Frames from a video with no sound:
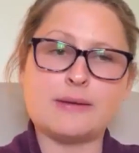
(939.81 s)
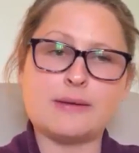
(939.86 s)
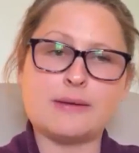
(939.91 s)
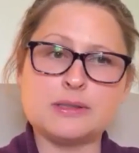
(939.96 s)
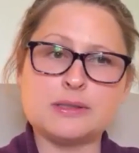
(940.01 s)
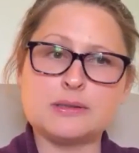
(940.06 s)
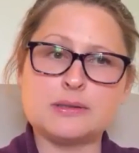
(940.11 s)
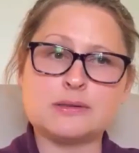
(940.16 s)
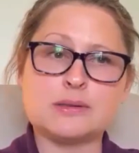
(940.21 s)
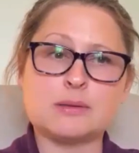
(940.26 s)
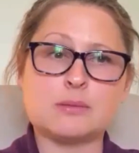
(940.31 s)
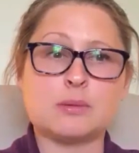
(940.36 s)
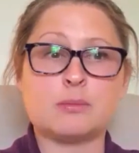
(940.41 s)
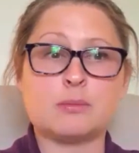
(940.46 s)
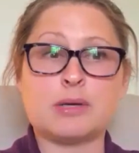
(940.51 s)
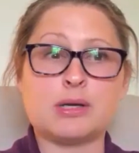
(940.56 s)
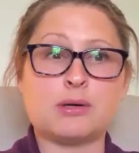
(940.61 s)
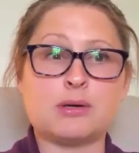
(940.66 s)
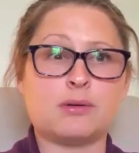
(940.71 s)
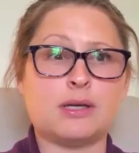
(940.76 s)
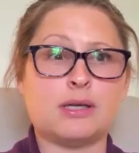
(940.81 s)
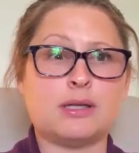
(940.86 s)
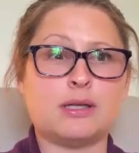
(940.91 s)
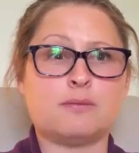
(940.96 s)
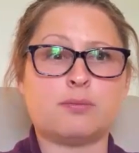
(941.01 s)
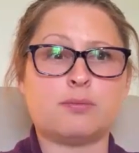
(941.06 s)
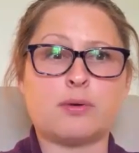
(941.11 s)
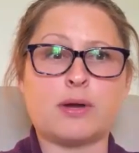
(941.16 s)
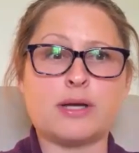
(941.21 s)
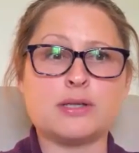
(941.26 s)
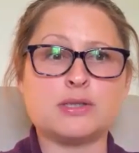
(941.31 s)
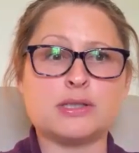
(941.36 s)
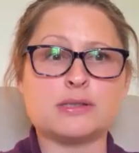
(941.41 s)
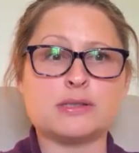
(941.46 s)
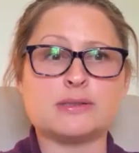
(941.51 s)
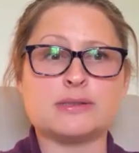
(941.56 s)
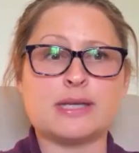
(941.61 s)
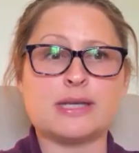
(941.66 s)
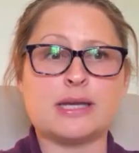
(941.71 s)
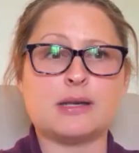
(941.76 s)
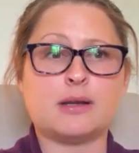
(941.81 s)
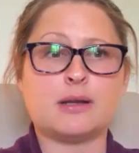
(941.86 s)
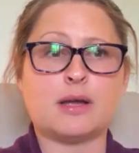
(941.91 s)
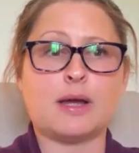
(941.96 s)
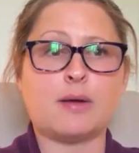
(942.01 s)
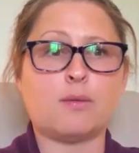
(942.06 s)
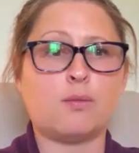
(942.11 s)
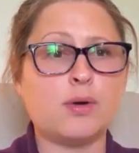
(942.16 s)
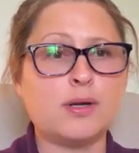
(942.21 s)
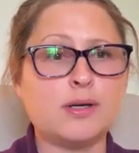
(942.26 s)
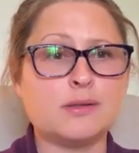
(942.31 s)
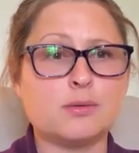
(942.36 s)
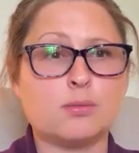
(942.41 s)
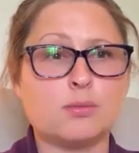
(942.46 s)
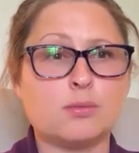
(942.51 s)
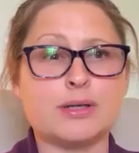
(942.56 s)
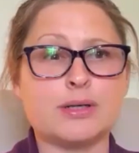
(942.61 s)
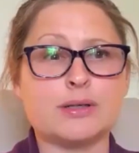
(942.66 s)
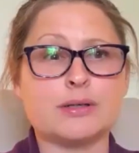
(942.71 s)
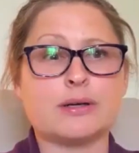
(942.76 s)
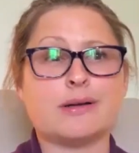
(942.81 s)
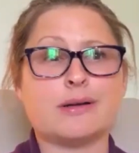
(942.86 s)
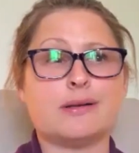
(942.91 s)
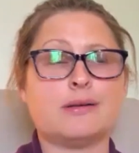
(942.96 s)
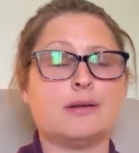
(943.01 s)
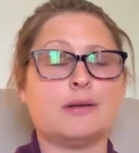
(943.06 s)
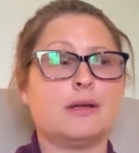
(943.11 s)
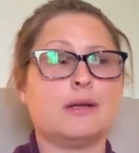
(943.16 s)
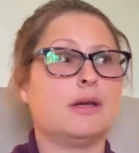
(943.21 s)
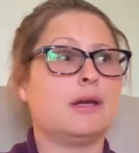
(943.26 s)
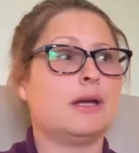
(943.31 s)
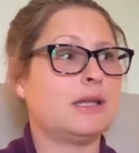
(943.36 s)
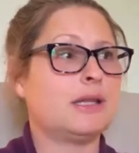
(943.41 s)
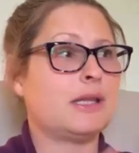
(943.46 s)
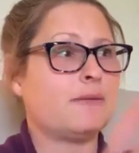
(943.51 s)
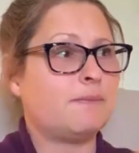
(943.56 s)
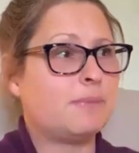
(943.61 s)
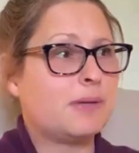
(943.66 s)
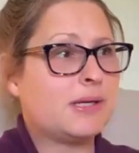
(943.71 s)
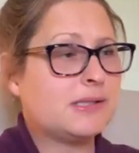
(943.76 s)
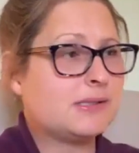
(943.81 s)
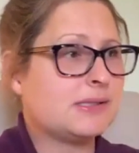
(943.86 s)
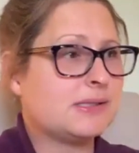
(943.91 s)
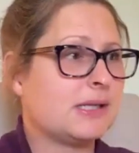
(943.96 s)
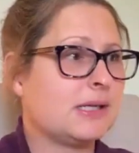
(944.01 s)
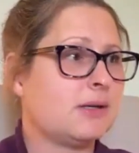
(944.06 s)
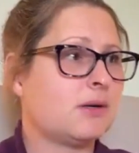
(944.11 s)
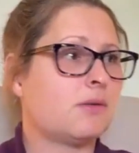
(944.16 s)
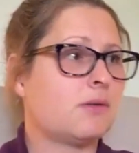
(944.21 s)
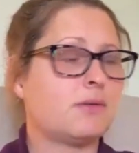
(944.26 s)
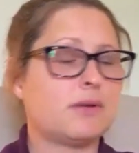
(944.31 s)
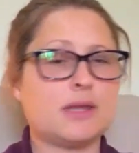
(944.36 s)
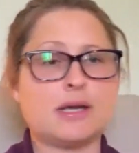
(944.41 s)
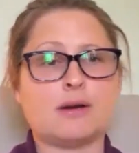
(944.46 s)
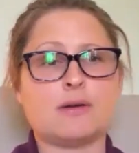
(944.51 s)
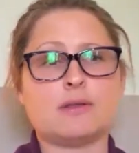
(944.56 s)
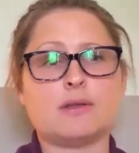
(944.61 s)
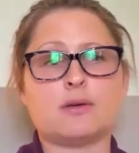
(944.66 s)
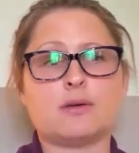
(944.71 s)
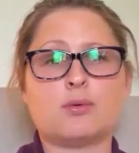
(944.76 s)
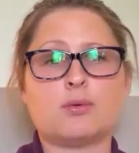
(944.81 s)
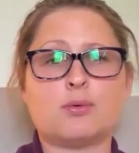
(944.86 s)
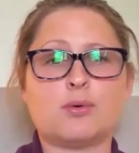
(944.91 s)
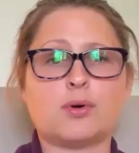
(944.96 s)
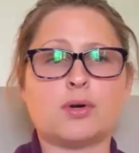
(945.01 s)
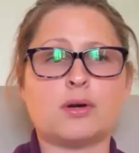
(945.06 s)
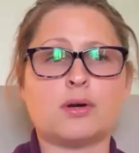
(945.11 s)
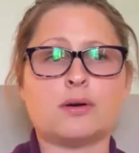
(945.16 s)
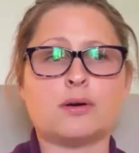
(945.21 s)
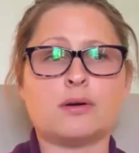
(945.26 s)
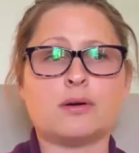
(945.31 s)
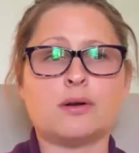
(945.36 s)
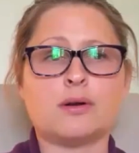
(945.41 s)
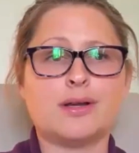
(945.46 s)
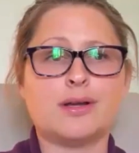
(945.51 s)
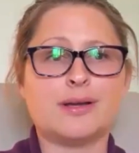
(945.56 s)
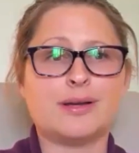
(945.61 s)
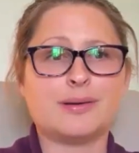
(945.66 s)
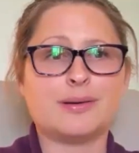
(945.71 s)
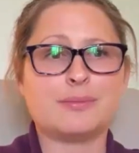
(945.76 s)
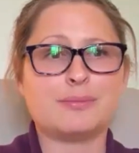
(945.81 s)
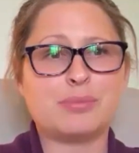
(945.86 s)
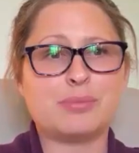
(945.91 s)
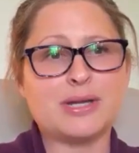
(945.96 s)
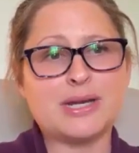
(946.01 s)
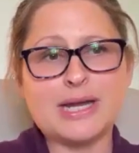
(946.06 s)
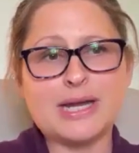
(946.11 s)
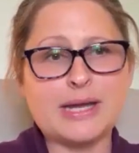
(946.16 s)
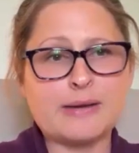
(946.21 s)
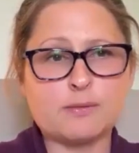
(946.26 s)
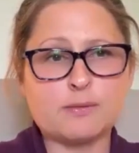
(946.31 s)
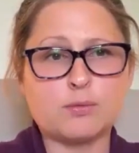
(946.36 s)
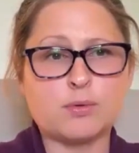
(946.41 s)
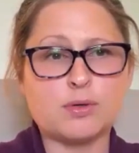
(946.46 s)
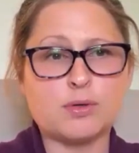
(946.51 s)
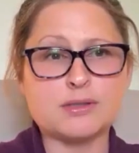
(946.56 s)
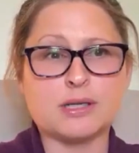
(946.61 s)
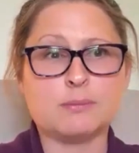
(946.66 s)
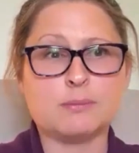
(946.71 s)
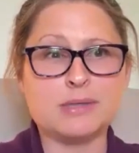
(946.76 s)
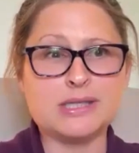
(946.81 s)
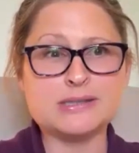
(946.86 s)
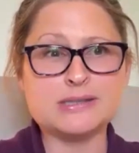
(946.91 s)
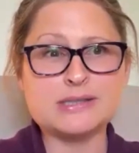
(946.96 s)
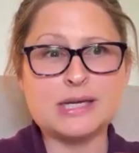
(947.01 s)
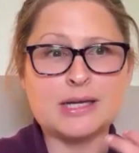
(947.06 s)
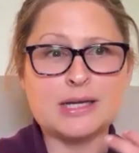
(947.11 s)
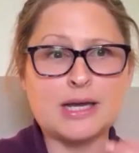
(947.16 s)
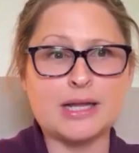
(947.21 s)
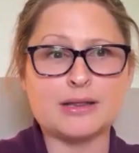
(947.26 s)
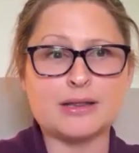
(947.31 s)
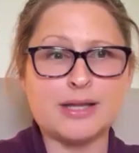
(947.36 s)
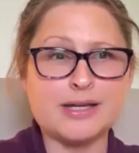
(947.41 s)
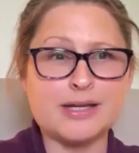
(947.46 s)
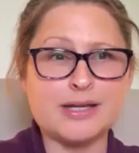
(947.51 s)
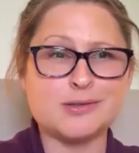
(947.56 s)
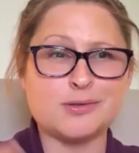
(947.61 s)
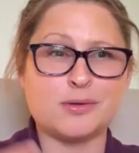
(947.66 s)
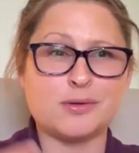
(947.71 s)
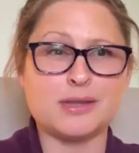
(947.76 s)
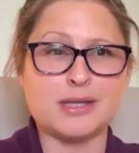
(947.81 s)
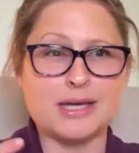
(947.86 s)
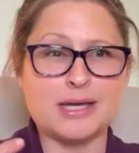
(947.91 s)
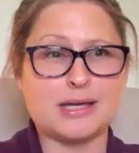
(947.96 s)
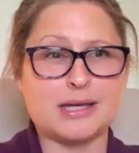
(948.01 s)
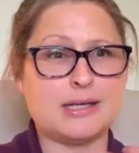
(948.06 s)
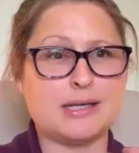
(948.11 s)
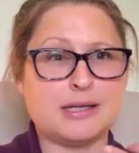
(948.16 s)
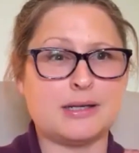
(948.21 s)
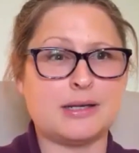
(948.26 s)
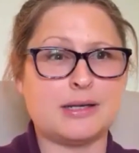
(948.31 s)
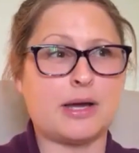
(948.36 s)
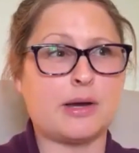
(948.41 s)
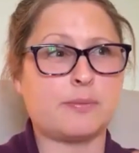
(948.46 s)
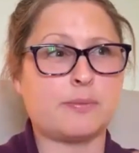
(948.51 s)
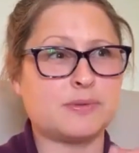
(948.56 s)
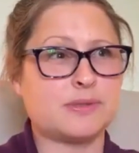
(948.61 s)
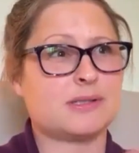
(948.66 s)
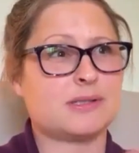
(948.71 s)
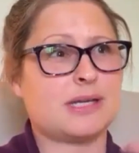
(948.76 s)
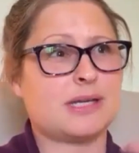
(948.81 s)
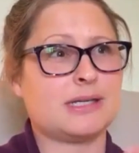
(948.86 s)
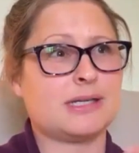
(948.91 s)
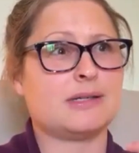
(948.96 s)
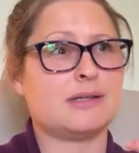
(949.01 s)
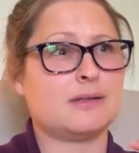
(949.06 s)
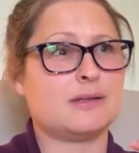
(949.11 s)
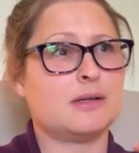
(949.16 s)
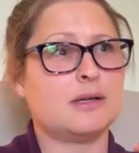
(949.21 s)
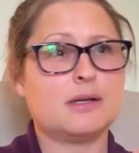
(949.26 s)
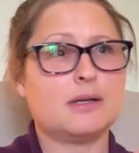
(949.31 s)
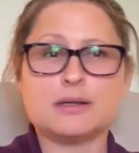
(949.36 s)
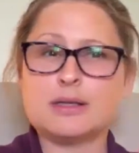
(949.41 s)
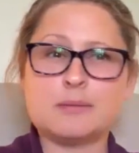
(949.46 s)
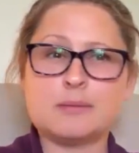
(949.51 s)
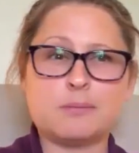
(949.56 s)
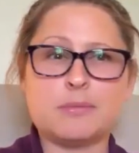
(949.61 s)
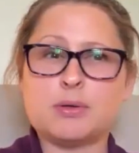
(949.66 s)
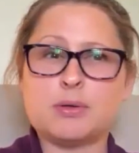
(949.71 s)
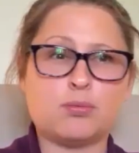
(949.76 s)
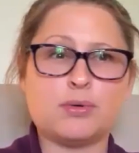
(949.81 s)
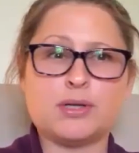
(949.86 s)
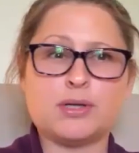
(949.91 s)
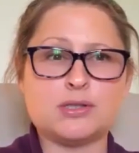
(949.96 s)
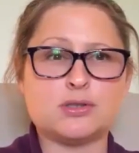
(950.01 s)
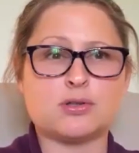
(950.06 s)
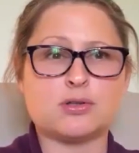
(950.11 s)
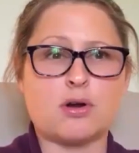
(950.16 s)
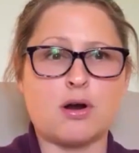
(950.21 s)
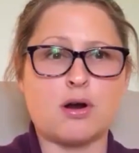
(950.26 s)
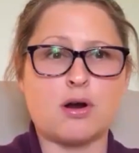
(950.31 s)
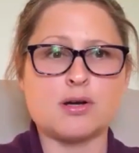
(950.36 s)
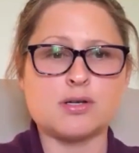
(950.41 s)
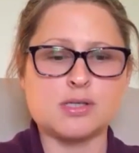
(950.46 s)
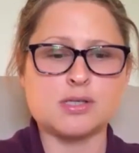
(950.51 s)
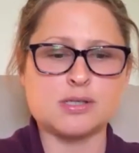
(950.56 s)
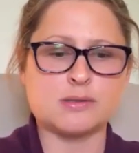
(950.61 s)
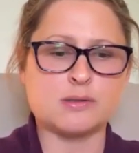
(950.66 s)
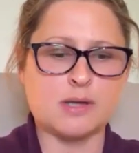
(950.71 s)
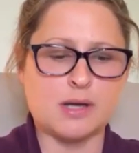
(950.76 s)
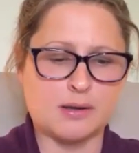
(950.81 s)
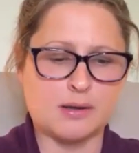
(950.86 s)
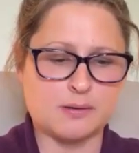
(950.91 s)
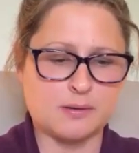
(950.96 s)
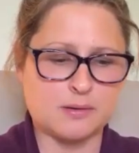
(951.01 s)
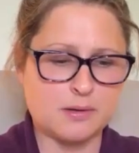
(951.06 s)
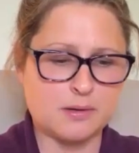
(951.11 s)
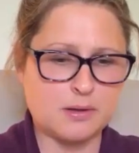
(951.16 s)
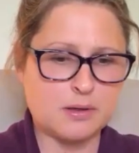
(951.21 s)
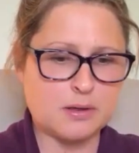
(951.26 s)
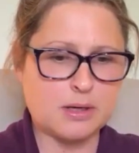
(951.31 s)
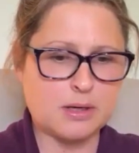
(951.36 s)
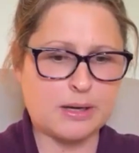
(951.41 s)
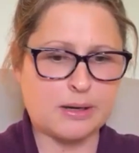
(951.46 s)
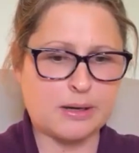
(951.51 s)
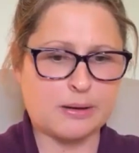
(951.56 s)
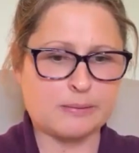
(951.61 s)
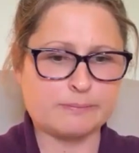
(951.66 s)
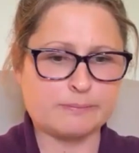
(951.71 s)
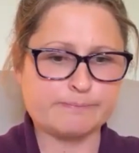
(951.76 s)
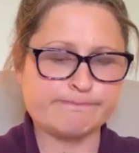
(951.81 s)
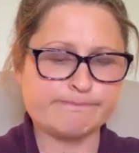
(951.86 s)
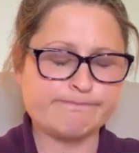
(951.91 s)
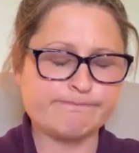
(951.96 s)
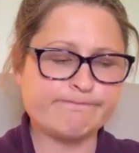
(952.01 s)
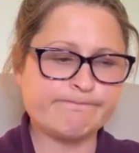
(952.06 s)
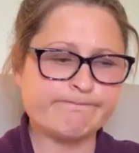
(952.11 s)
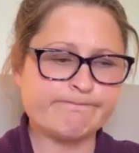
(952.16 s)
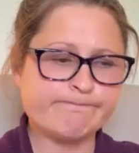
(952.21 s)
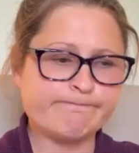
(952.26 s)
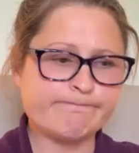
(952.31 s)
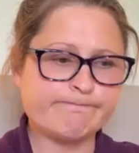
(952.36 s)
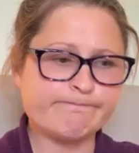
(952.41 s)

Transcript: dive into some of my creative projects that I wanted to work on, and they've been sitting over there in the corner, but I haven't worked on them because I like doing that and it helps like get me recharged. Um